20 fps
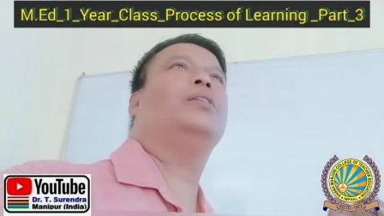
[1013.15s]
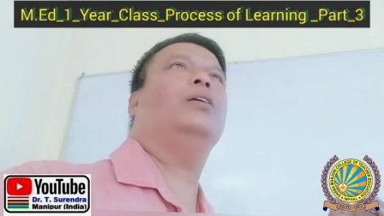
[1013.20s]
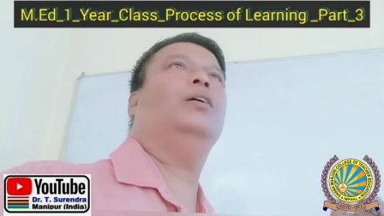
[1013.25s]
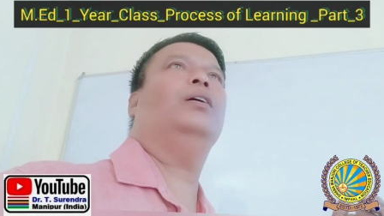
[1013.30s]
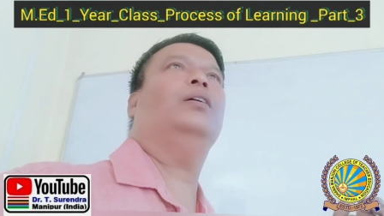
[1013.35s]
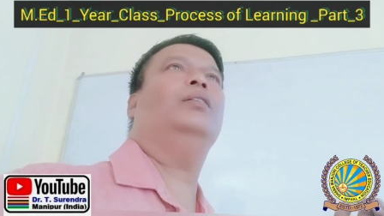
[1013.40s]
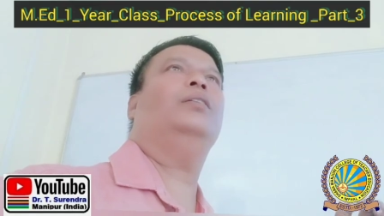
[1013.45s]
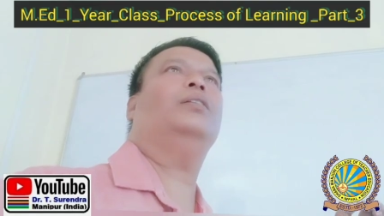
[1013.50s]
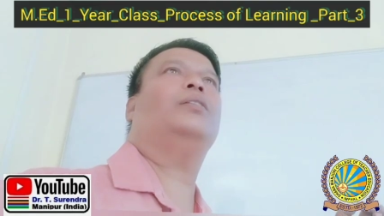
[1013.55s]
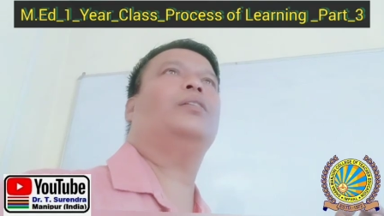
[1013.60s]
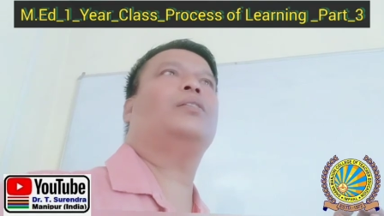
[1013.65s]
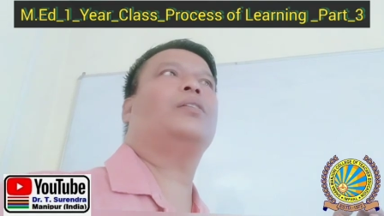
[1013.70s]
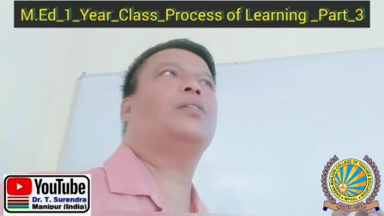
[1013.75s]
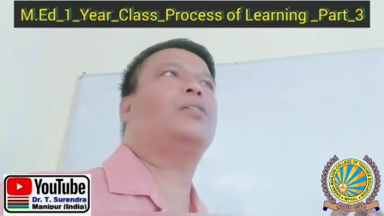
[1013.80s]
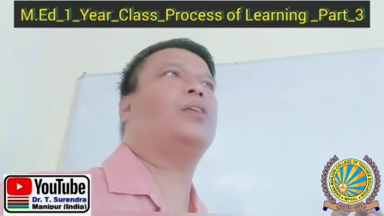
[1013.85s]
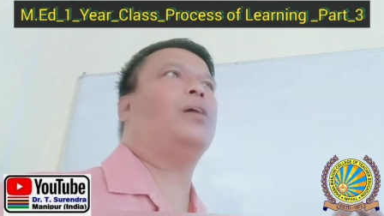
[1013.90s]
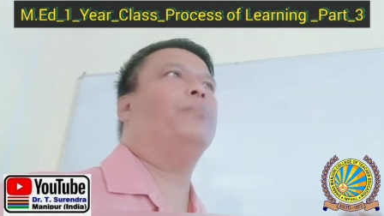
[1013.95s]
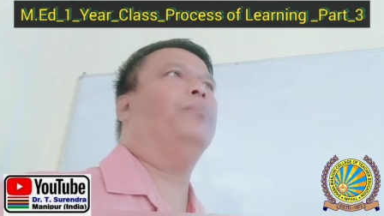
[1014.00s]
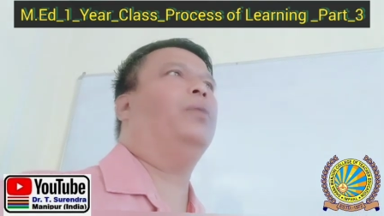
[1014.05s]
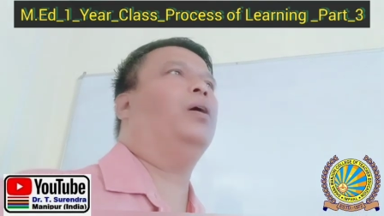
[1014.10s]
this is a
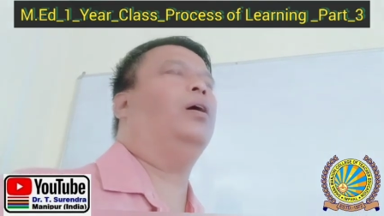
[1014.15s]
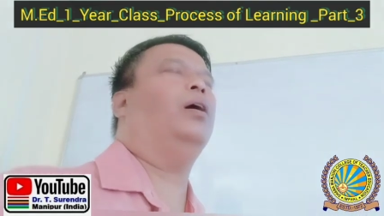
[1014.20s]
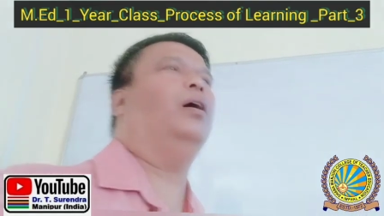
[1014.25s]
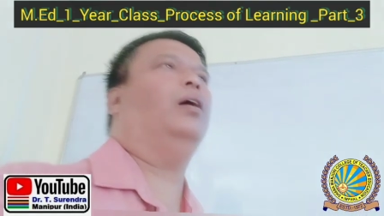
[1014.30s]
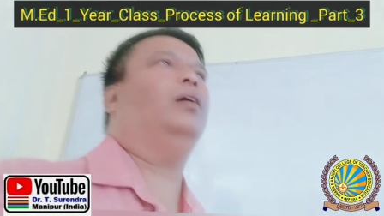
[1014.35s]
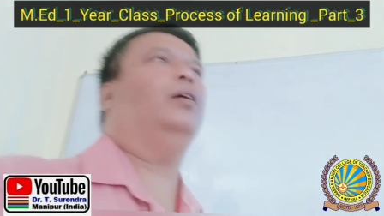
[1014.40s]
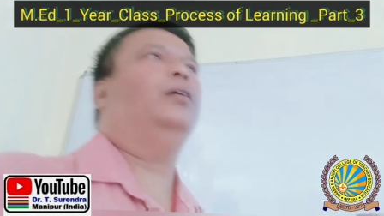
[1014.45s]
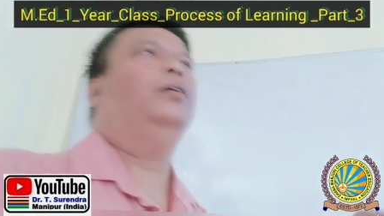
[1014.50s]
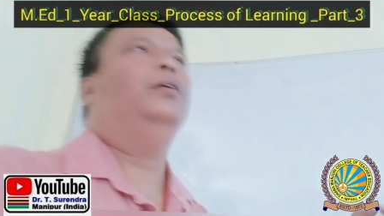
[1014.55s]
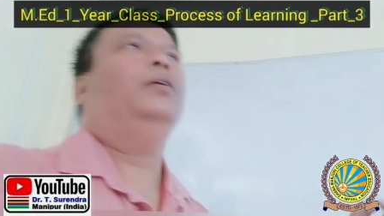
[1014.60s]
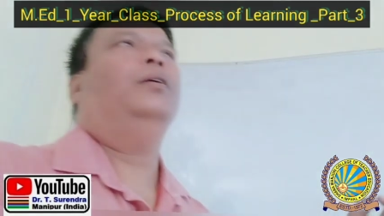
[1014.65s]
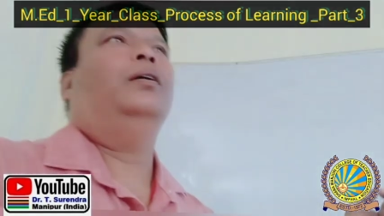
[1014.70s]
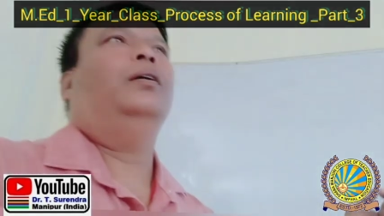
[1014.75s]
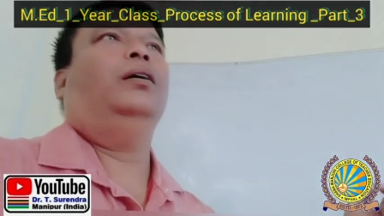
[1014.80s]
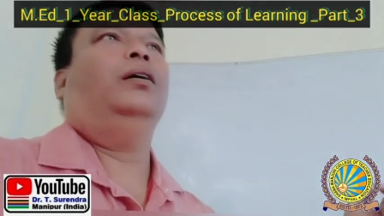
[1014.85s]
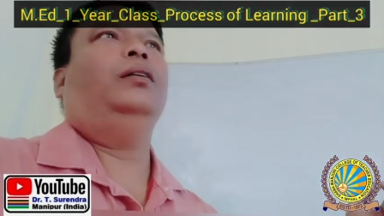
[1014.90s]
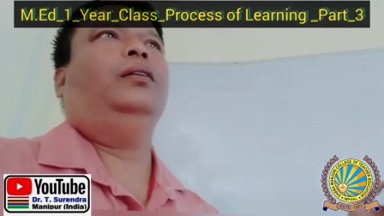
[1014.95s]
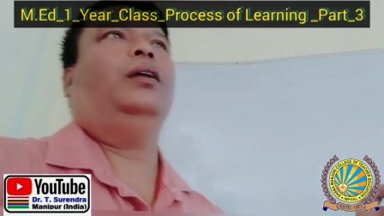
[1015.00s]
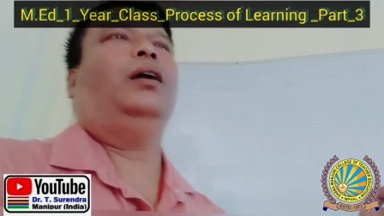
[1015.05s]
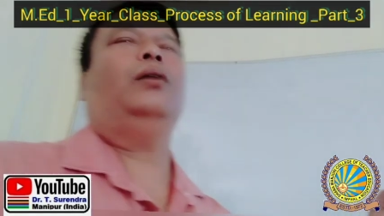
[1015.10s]
summer.
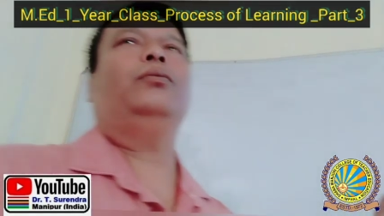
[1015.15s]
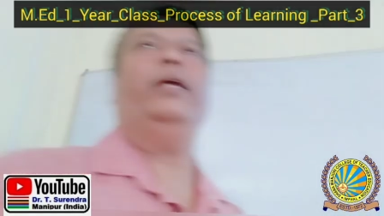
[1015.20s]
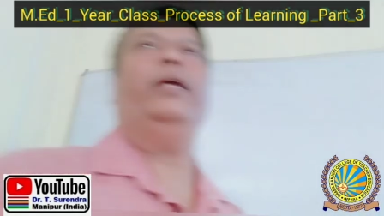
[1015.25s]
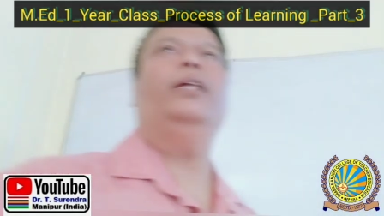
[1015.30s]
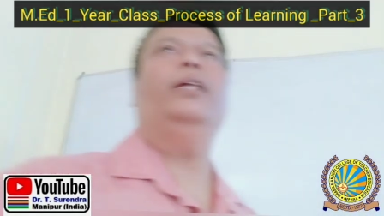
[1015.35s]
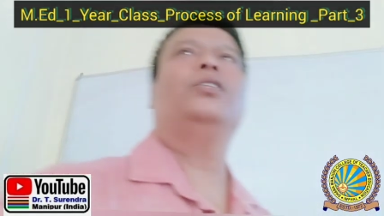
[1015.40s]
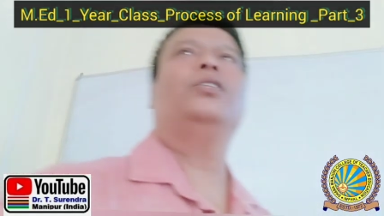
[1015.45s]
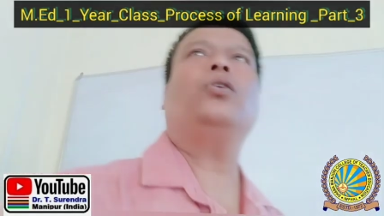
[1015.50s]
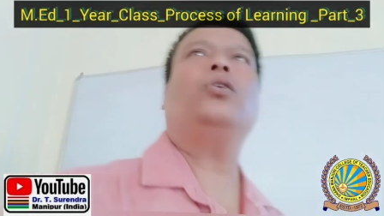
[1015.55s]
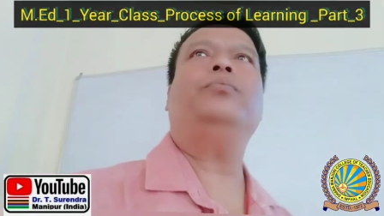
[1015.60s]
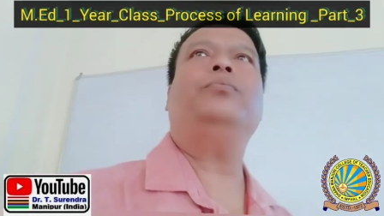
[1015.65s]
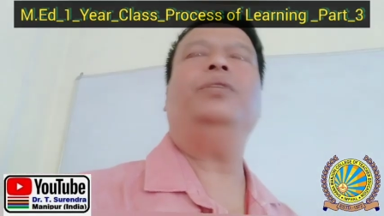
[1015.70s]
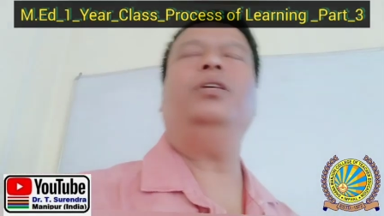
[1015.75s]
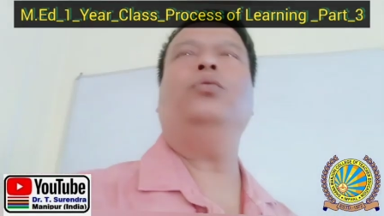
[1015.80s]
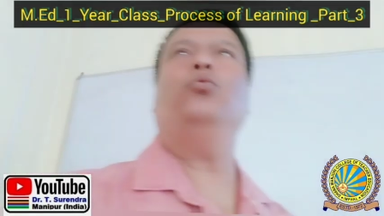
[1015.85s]
Now the end of the